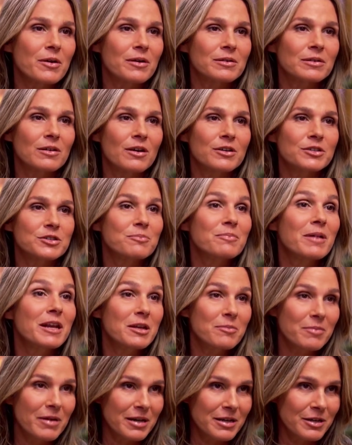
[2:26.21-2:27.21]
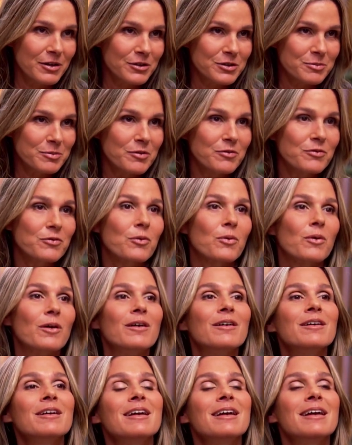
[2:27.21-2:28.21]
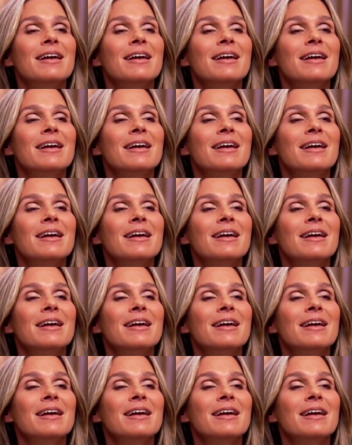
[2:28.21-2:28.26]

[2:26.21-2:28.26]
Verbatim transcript: had launched many, many years before.